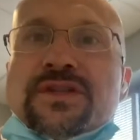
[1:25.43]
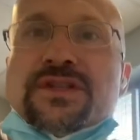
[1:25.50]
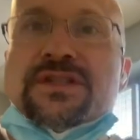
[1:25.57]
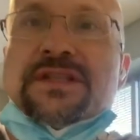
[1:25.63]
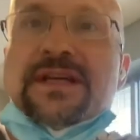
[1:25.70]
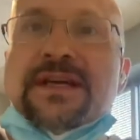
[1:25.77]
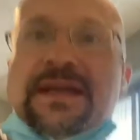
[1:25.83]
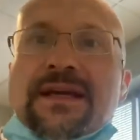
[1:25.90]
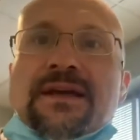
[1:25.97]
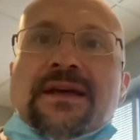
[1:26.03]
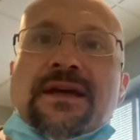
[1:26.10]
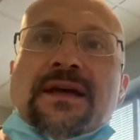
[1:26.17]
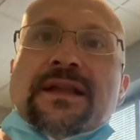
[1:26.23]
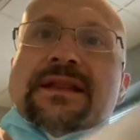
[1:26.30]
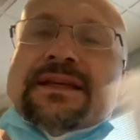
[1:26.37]
take
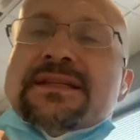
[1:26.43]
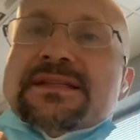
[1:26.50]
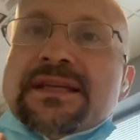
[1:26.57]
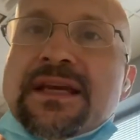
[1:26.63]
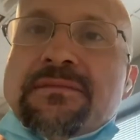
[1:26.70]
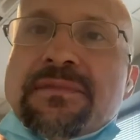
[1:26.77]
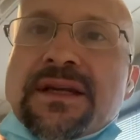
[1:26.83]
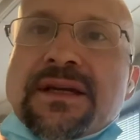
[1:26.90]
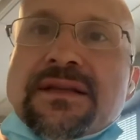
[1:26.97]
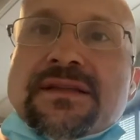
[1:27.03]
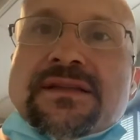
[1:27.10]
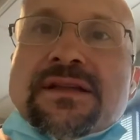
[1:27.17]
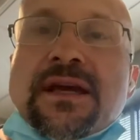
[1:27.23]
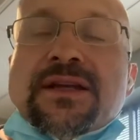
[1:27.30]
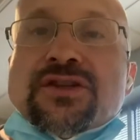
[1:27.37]
at least 10
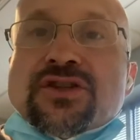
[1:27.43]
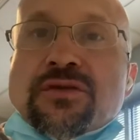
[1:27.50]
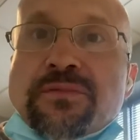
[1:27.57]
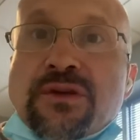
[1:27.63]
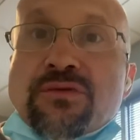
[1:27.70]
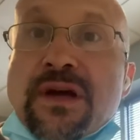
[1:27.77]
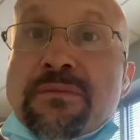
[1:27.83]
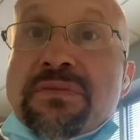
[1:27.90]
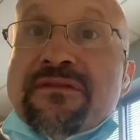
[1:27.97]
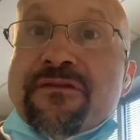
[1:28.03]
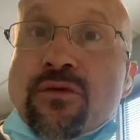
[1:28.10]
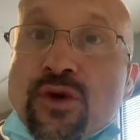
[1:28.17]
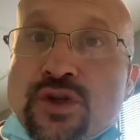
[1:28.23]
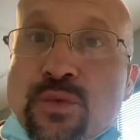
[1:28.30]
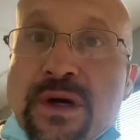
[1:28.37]
minutes and should be read
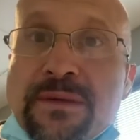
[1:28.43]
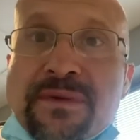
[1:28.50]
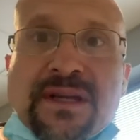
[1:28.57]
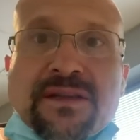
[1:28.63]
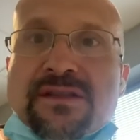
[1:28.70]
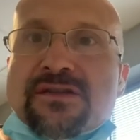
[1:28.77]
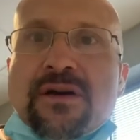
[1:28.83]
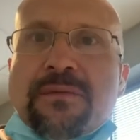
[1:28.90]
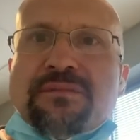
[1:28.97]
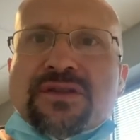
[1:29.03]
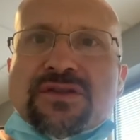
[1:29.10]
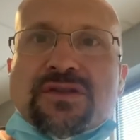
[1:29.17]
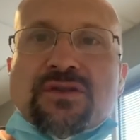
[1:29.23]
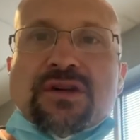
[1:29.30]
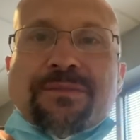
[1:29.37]
before 20 minutes, so I'm
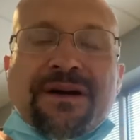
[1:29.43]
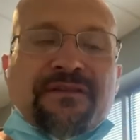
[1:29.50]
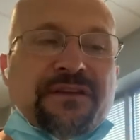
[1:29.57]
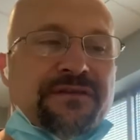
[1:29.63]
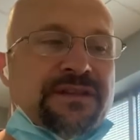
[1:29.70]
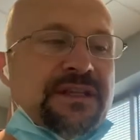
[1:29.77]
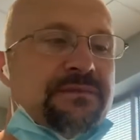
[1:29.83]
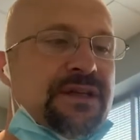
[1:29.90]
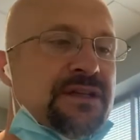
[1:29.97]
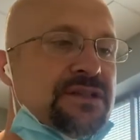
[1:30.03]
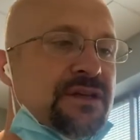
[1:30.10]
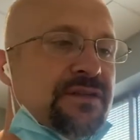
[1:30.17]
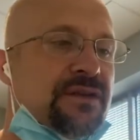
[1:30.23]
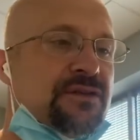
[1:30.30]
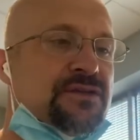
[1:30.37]
just doing about 15 minutes
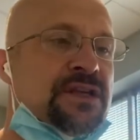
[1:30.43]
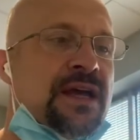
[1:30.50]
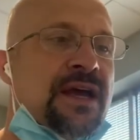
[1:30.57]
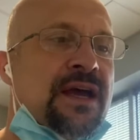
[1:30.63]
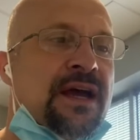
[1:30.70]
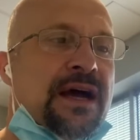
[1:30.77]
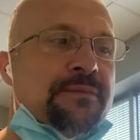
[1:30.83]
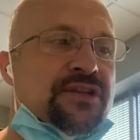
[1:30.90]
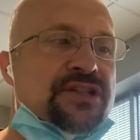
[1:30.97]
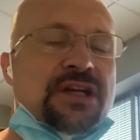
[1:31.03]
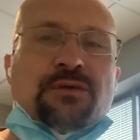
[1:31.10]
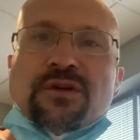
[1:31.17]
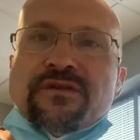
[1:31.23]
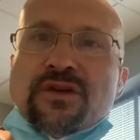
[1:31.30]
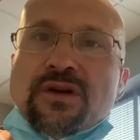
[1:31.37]
on those. I'm just gonna
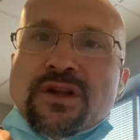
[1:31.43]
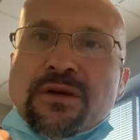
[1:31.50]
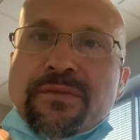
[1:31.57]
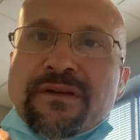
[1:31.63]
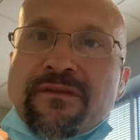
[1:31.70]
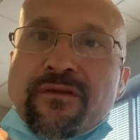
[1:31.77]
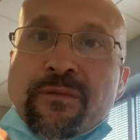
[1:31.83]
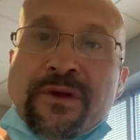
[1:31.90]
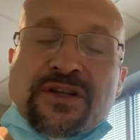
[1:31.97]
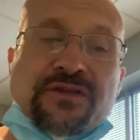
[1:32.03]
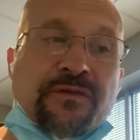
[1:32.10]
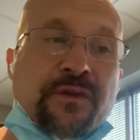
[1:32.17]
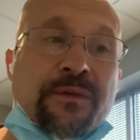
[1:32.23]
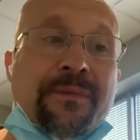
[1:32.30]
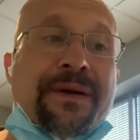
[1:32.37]
review a little bit of information
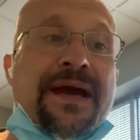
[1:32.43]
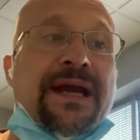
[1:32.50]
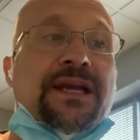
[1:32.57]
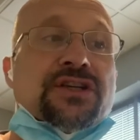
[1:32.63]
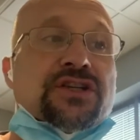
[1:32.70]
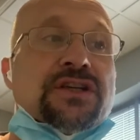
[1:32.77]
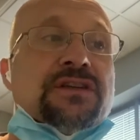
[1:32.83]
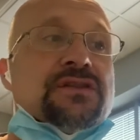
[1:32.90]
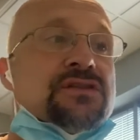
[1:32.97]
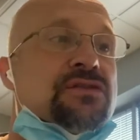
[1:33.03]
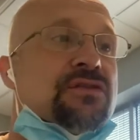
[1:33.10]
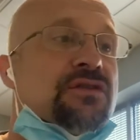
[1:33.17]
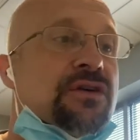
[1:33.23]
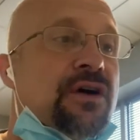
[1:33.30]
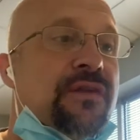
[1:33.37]
from the package
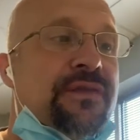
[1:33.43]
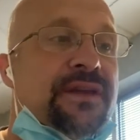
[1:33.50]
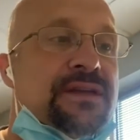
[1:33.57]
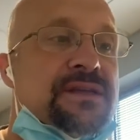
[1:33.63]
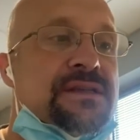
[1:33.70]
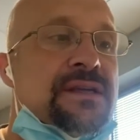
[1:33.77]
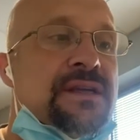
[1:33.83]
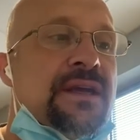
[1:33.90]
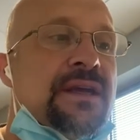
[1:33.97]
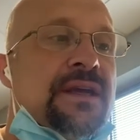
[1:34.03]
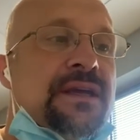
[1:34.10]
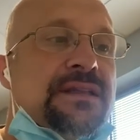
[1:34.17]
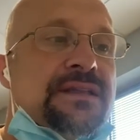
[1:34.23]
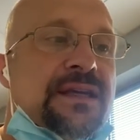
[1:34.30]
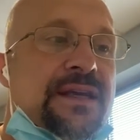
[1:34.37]
insert on this
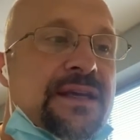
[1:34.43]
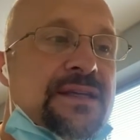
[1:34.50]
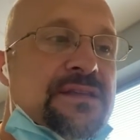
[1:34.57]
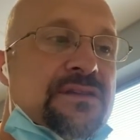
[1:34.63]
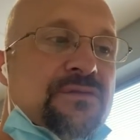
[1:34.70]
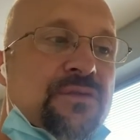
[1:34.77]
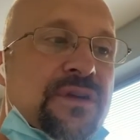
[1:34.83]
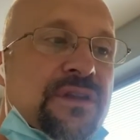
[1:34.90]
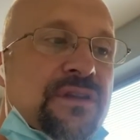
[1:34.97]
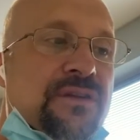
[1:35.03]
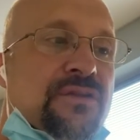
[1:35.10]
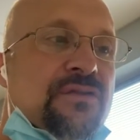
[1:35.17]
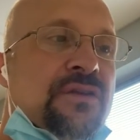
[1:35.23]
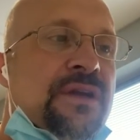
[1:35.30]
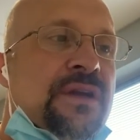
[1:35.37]
test with
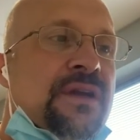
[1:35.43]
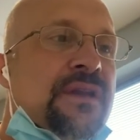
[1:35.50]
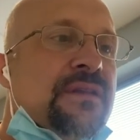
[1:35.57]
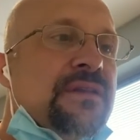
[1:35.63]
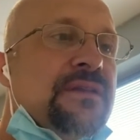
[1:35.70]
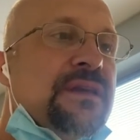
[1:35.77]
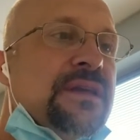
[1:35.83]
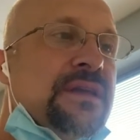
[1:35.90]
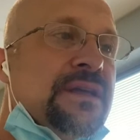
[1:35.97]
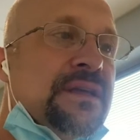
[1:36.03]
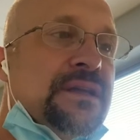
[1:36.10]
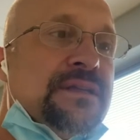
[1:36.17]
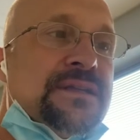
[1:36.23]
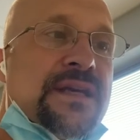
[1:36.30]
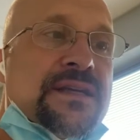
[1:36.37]
you.
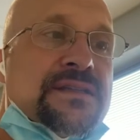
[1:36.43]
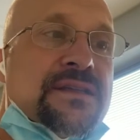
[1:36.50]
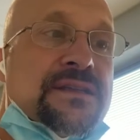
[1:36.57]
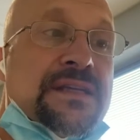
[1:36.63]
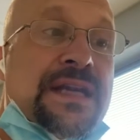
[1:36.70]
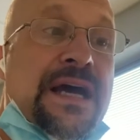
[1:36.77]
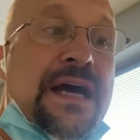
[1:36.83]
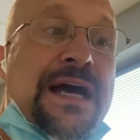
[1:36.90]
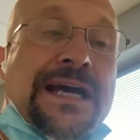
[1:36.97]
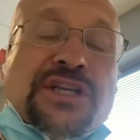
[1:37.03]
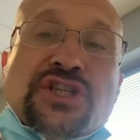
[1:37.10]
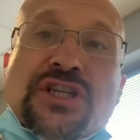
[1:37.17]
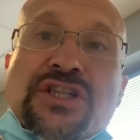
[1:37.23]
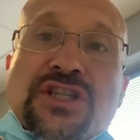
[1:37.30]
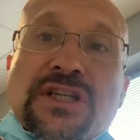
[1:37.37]
The test is an
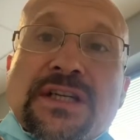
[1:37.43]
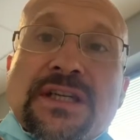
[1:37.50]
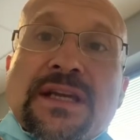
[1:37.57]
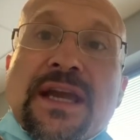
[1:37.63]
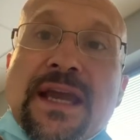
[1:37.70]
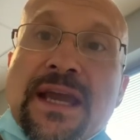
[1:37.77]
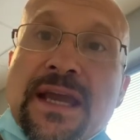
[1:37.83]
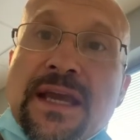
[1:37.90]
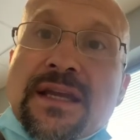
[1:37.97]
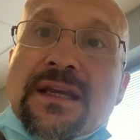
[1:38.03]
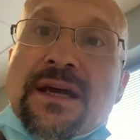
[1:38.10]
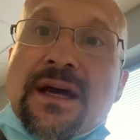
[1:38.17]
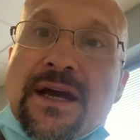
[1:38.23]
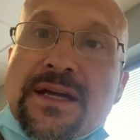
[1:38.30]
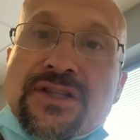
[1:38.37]
IgG and
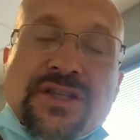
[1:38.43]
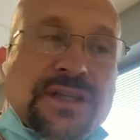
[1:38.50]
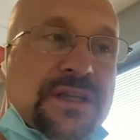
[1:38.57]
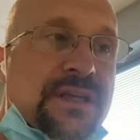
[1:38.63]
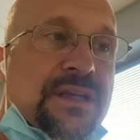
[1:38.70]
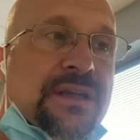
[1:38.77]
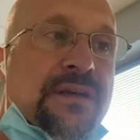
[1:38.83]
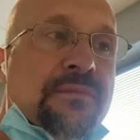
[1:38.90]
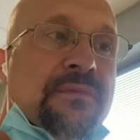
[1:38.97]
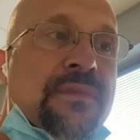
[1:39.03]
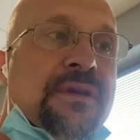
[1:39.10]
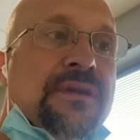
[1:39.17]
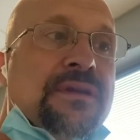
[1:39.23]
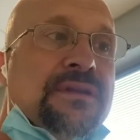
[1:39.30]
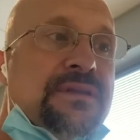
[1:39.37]
IgM
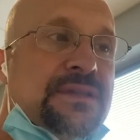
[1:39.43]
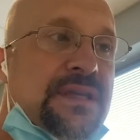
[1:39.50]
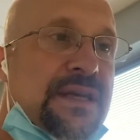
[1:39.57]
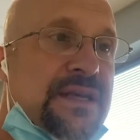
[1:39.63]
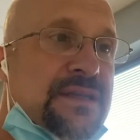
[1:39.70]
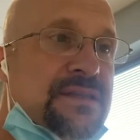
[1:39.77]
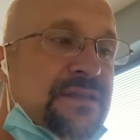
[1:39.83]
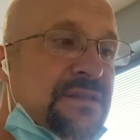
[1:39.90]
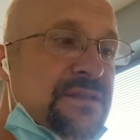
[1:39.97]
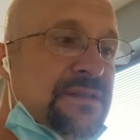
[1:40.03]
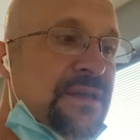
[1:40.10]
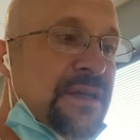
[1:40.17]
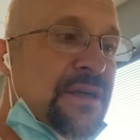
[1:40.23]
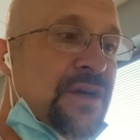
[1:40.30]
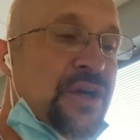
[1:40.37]
test. It's
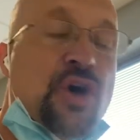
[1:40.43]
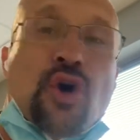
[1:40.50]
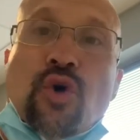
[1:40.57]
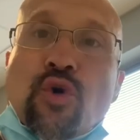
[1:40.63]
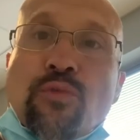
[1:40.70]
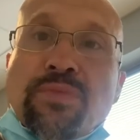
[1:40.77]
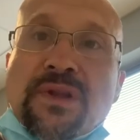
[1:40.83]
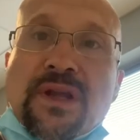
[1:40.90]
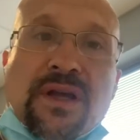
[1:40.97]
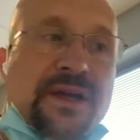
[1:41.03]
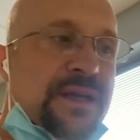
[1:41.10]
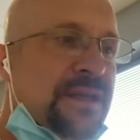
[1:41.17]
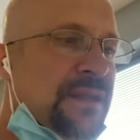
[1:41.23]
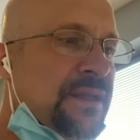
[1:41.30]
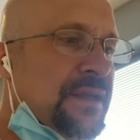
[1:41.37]
done on whole
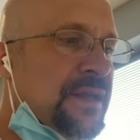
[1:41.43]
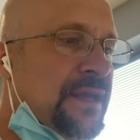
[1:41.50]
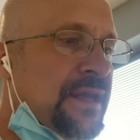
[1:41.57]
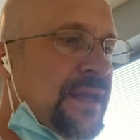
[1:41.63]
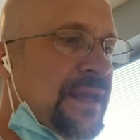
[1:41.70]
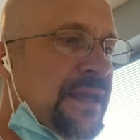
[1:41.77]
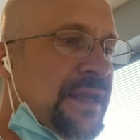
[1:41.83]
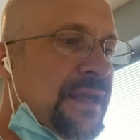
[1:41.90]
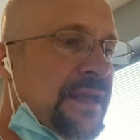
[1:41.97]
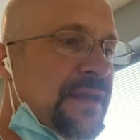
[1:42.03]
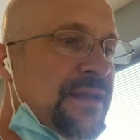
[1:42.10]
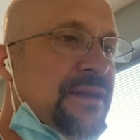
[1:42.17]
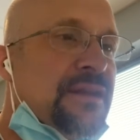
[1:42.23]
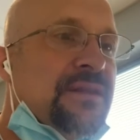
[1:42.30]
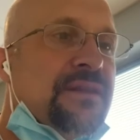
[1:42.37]
blood,
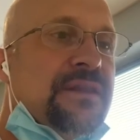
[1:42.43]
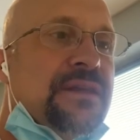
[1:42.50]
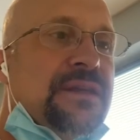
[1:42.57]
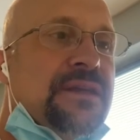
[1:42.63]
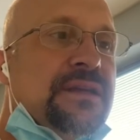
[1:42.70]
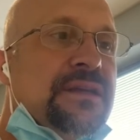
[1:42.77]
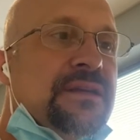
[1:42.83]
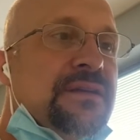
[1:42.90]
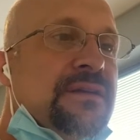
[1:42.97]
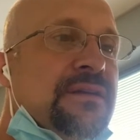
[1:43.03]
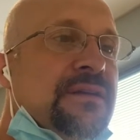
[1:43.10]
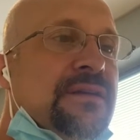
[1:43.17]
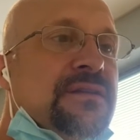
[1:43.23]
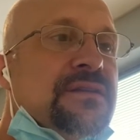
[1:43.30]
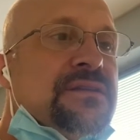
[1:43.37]
and the
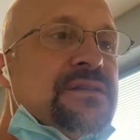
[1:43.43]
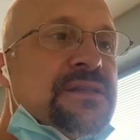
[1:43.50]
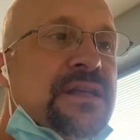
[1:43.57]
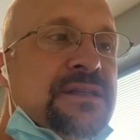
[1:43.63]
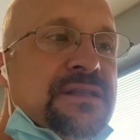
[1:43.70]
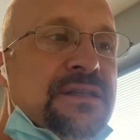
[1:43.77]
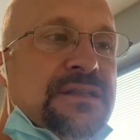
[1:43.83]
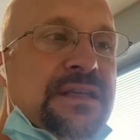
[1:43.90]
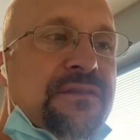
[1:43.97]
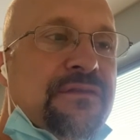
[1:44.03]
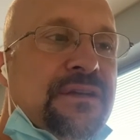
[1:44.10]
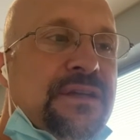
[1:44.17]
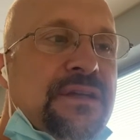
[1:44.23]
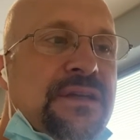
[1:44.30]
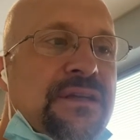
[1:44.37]

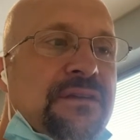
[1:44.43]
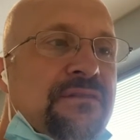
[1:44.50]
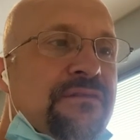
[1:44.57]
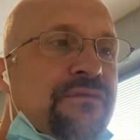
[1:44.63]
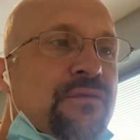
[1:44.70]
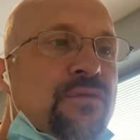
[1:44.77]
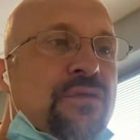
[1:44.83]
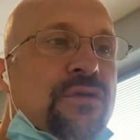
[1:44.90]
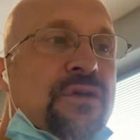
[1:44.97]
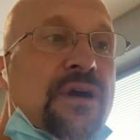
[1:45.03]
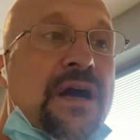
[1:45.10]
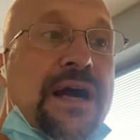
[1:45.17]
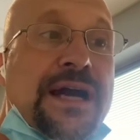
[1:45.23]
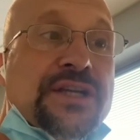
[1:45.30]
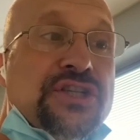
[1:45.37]
sensitivity for
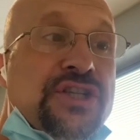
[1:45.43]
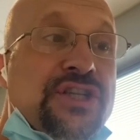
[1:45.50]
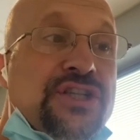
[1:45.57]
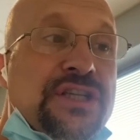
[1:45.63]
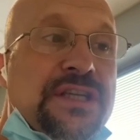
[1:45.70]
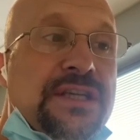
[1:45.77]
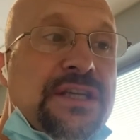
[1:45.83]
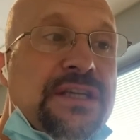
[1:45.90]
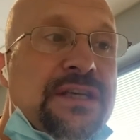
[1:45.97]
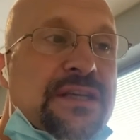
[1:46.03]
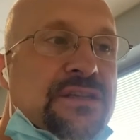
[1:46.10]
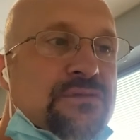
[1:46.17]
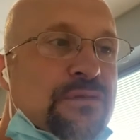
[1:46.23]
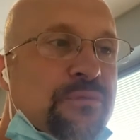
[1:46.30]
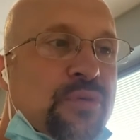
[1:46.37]
IgG
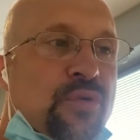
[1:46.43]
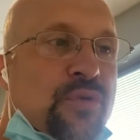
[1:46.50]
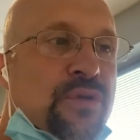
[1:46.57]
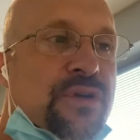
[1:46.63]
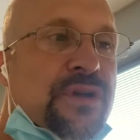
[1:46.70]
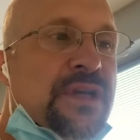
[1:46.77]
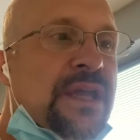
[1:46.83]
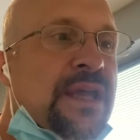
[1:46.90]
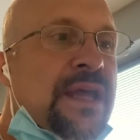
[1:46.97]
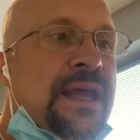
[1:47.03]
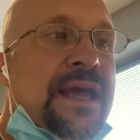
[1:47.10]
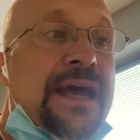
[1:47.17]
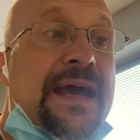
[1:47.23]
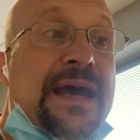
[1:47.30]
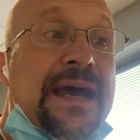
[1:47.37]
is reported
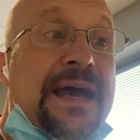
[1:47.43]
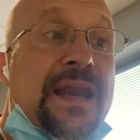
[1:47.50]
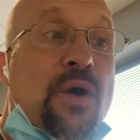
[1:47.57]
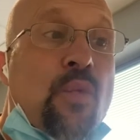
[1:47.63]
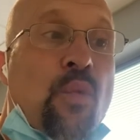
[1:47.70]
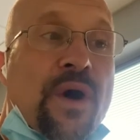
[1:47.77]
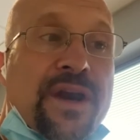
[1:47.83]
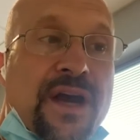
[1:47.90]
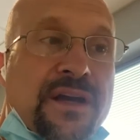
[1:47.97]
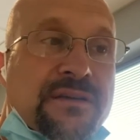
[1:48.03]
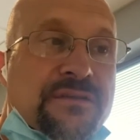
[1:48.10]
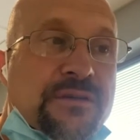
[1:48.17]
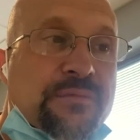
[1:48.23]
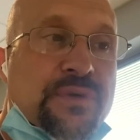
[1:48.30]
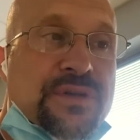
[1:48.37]
at
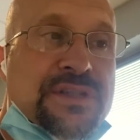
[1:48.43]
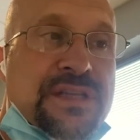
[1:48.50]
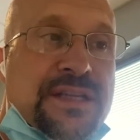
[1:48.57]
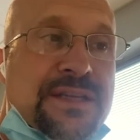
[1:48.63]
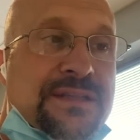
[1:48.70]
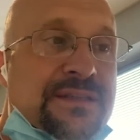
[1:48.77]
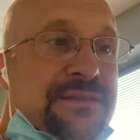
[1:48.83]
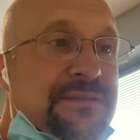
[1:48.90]
100%.